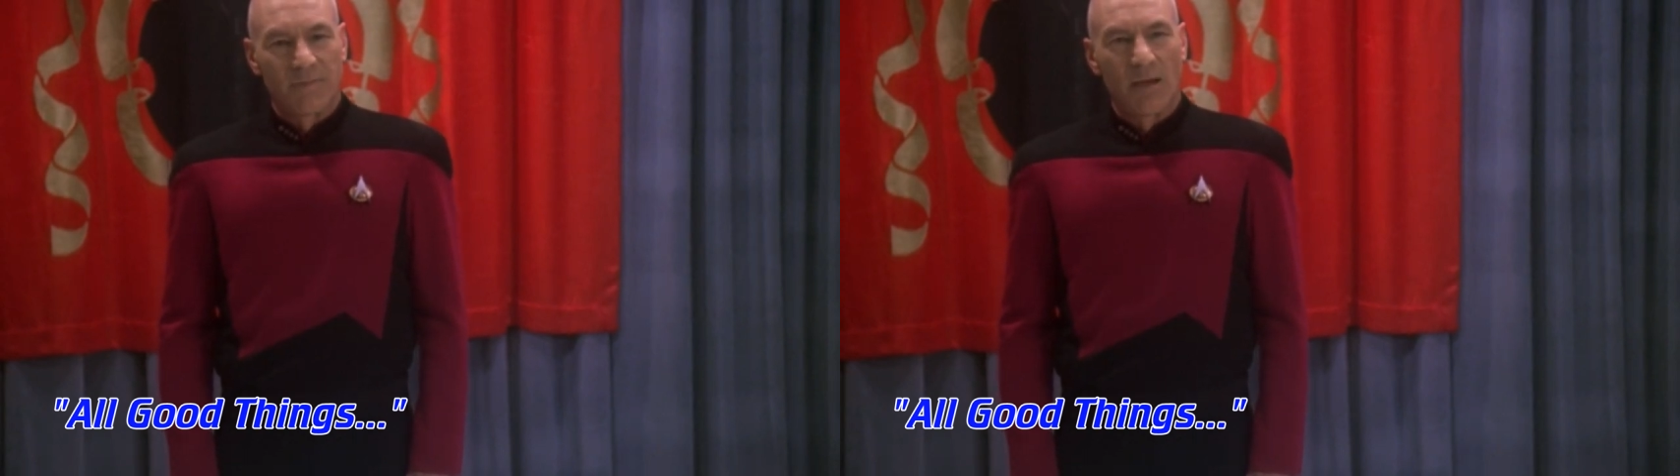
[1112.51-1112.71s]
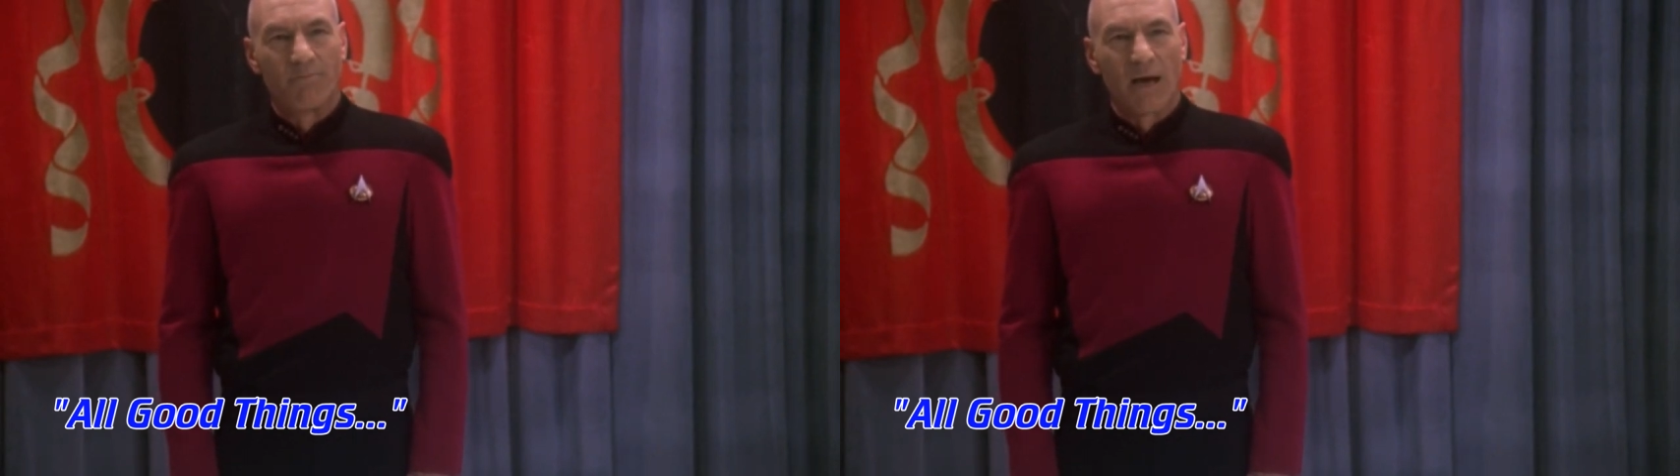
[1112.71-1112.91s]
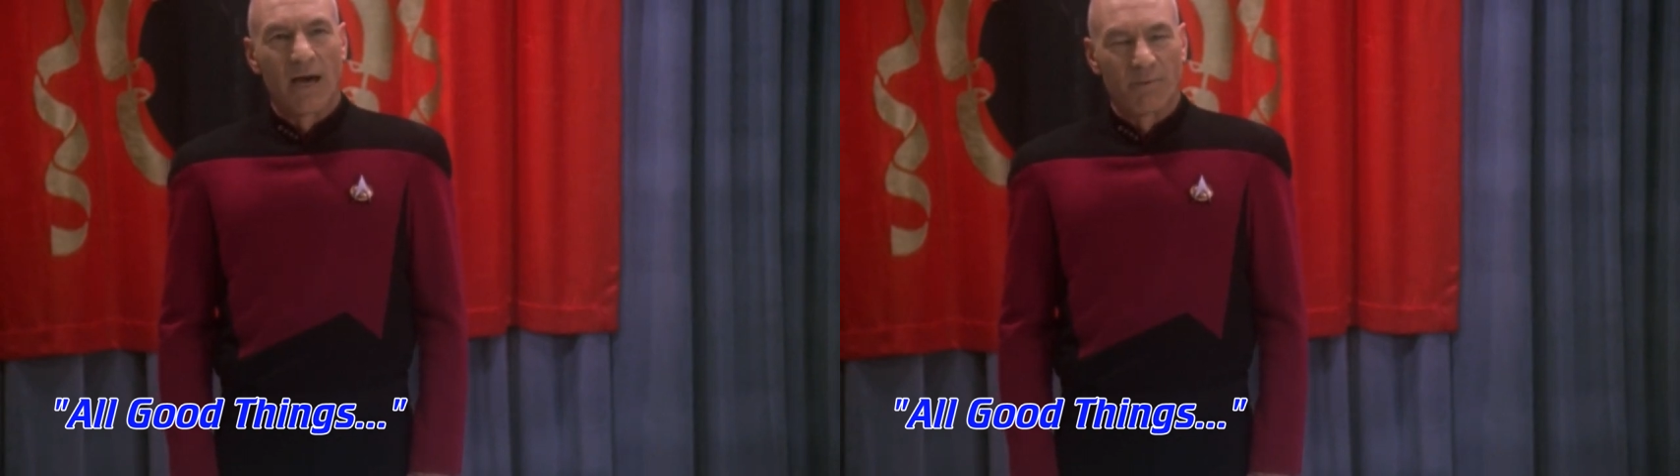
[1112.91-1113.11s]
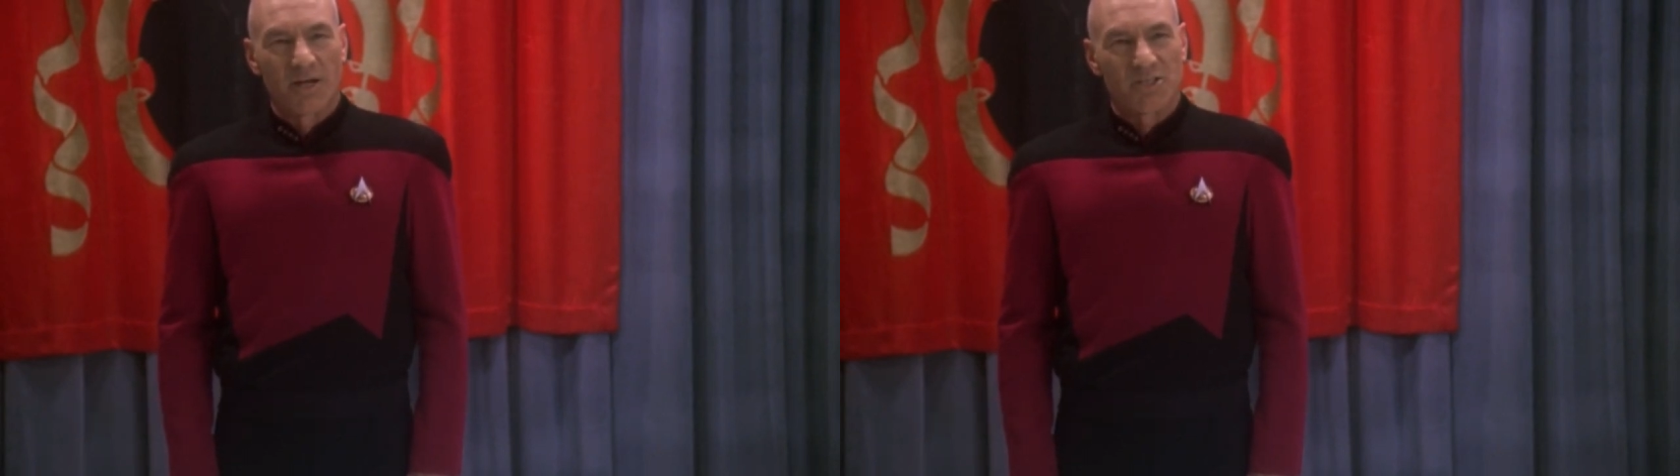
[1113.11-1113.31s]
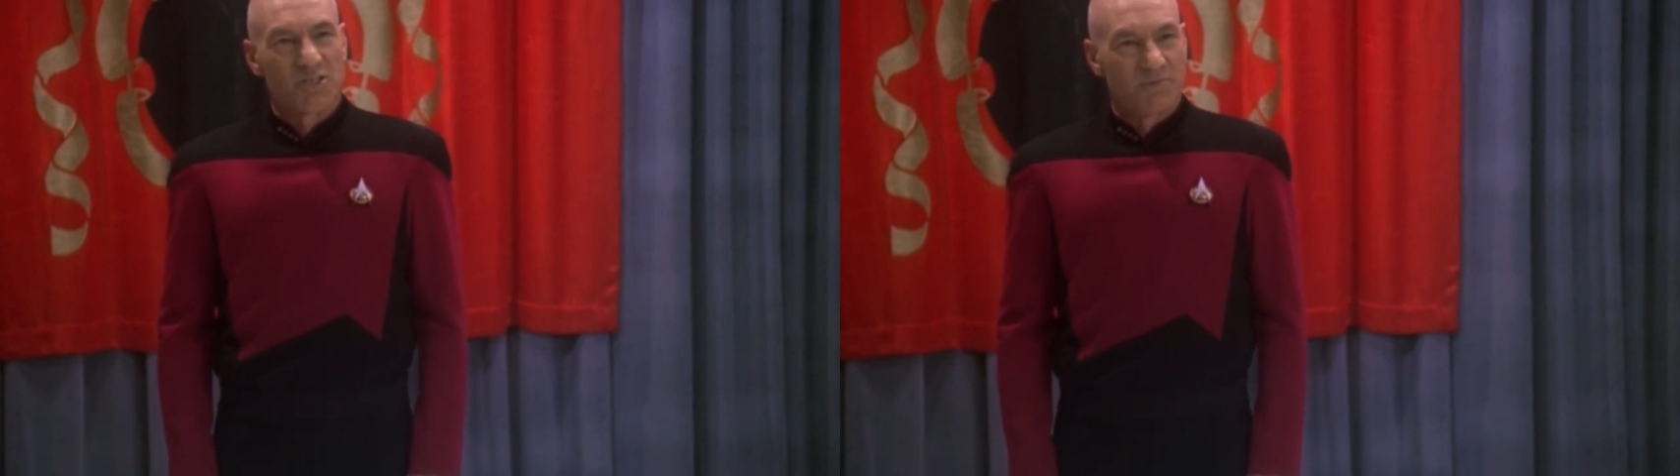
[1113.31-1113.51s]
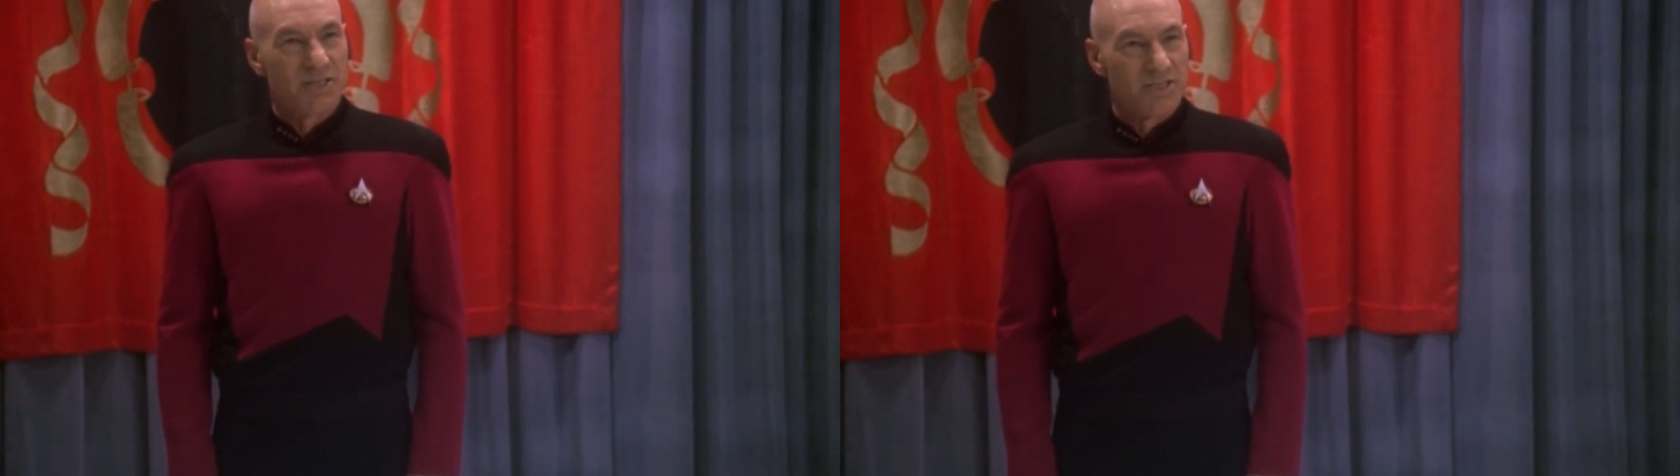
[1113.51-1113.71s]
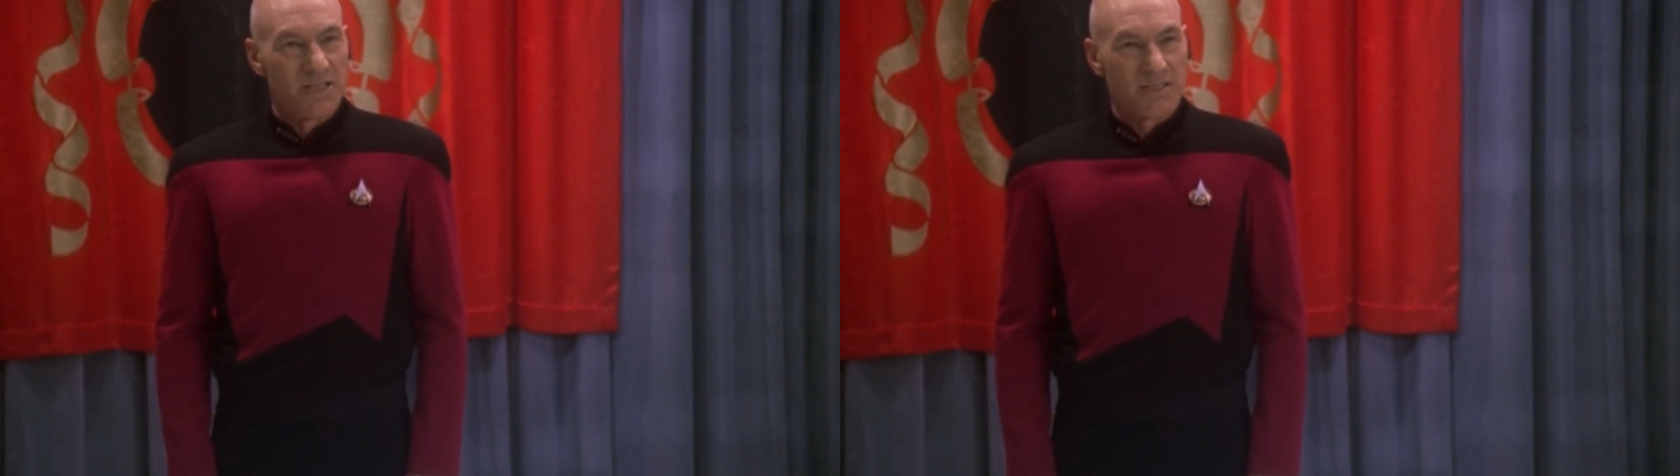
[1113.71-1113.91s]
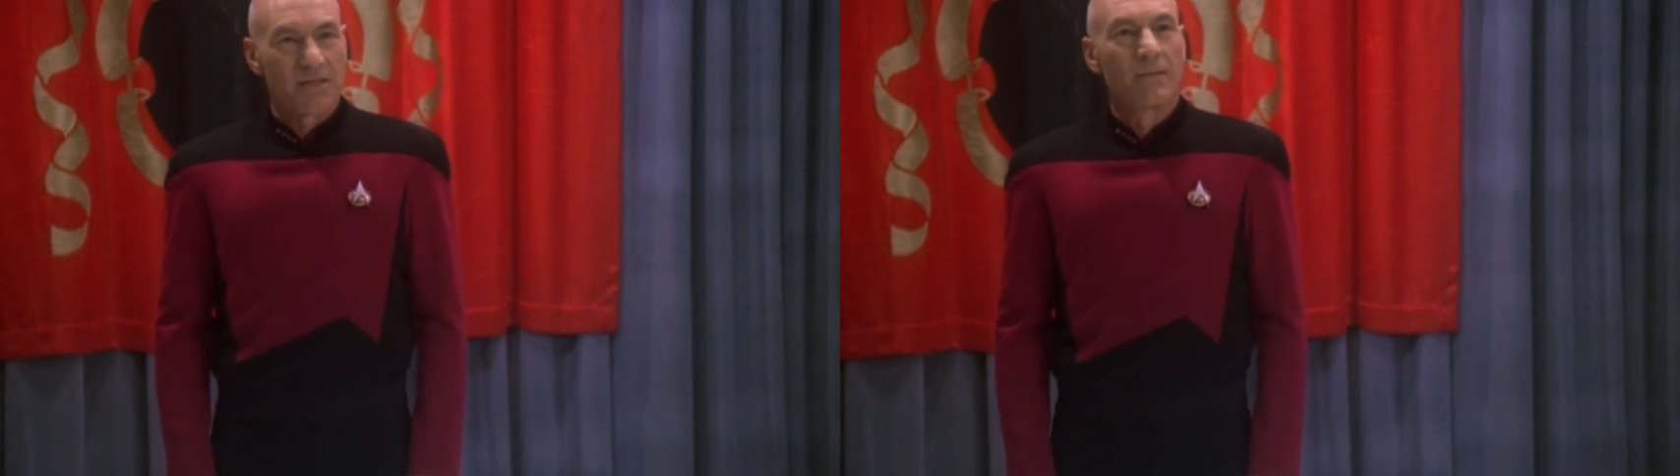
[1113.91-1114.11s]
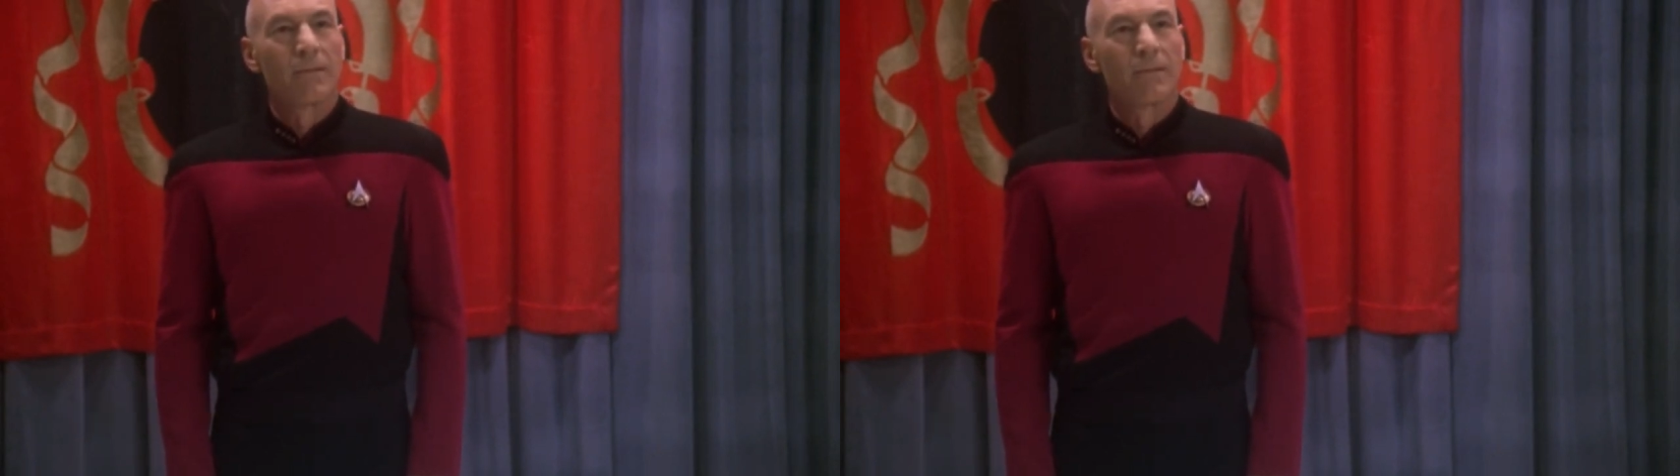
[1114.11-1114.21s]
barbarous species.